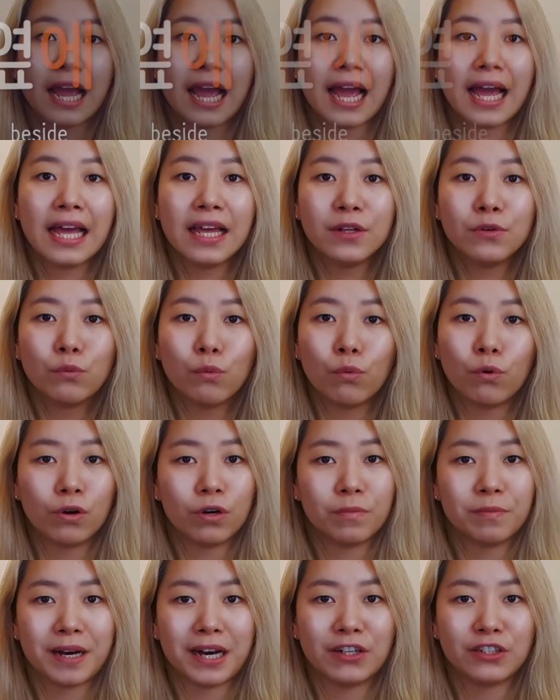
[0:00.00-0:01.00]
And what
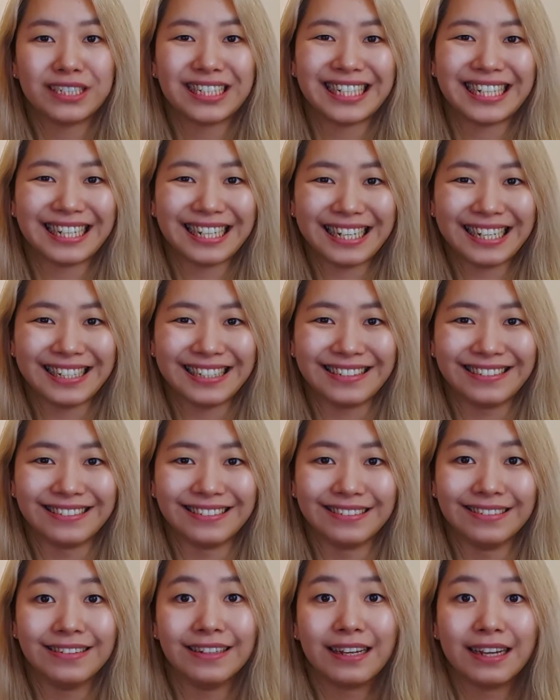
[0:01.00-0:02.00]
about
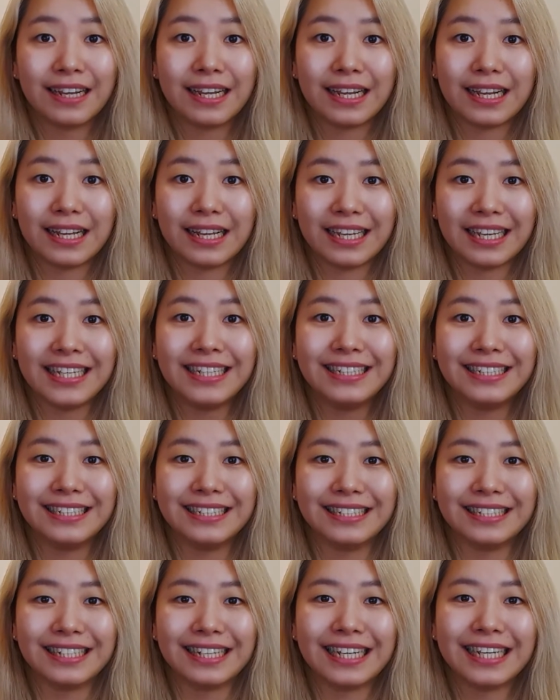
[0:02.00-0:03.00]
in?
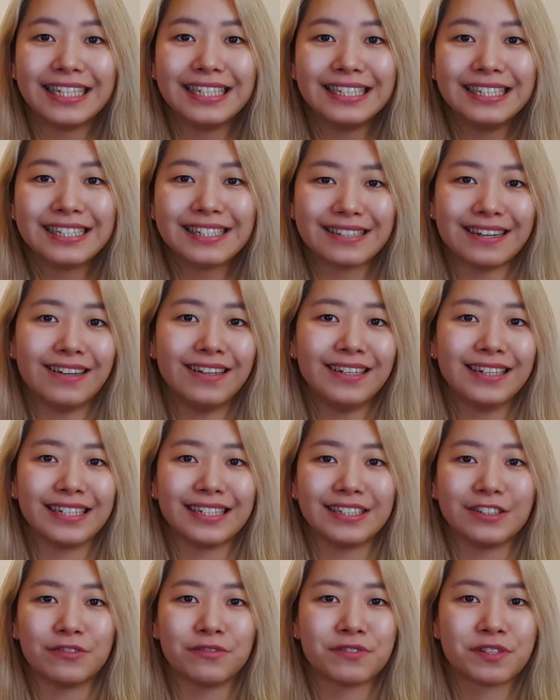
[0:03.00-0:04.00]
Inside
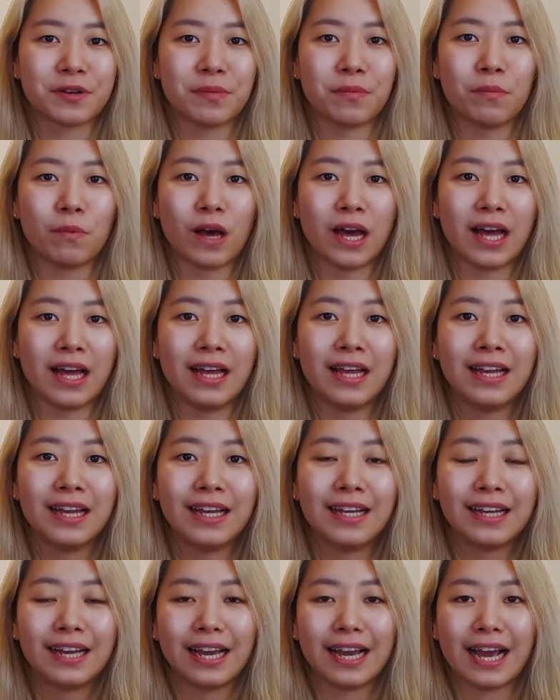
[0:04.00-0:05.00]
of somewhere.
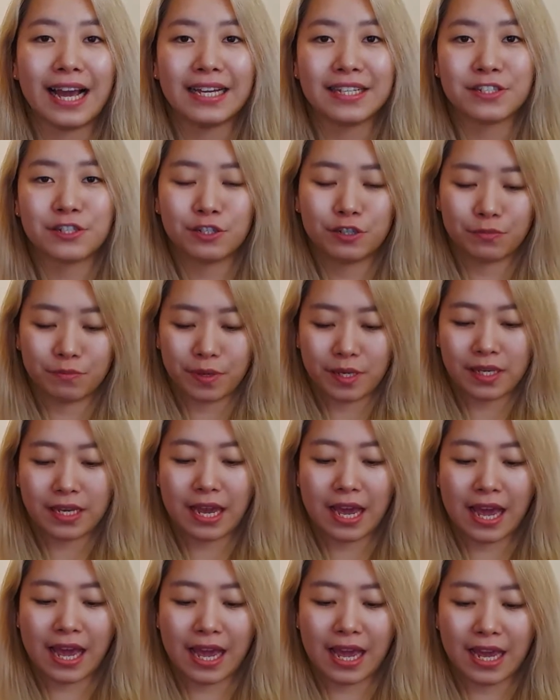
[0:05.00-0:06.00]
It has to be
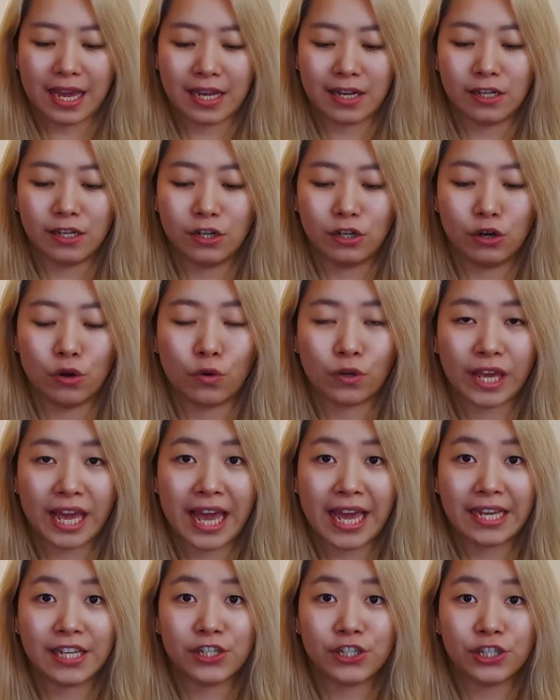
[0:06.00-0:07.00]
a
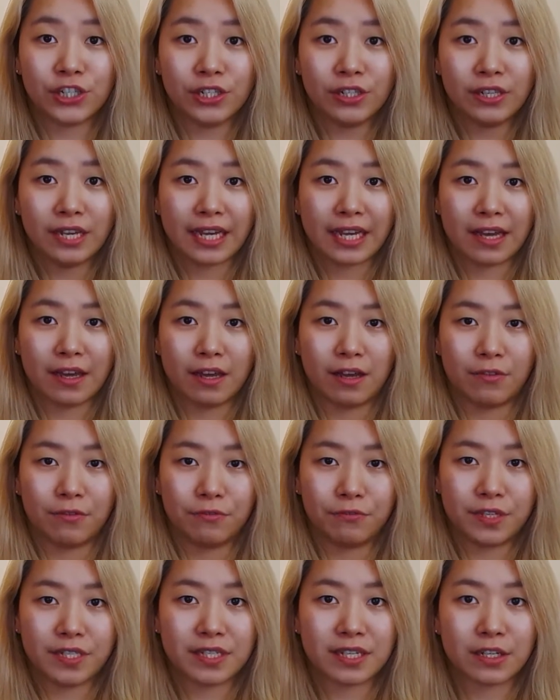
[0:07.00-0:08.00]
location, like a
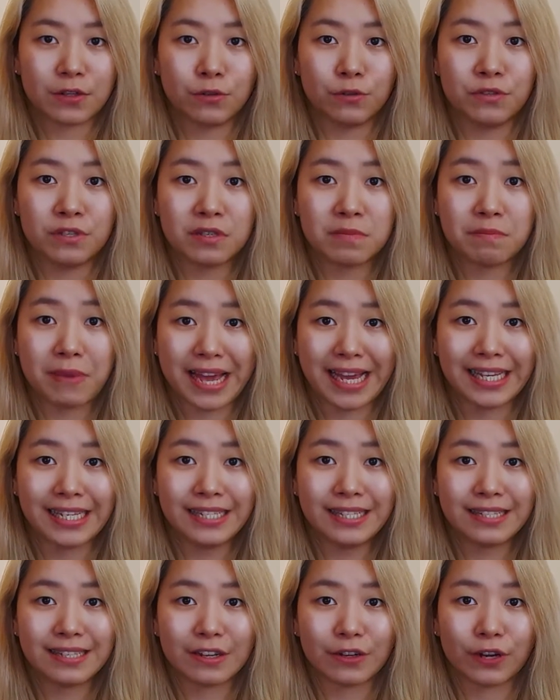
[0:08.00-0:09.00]
physical
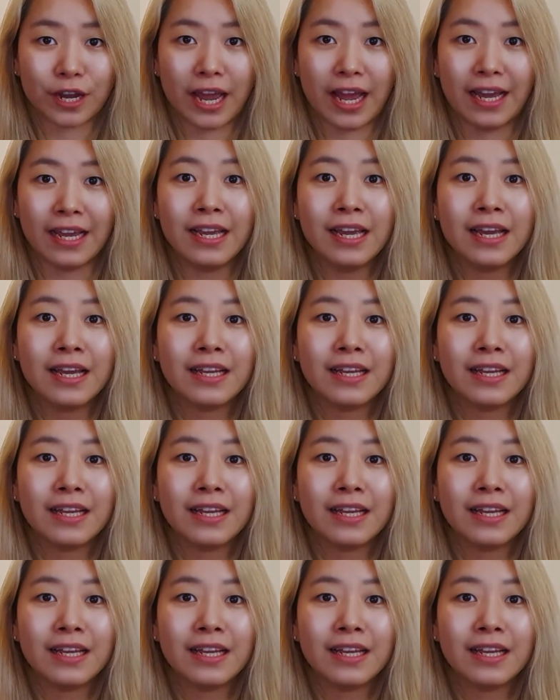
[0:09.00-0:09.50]
space, okay?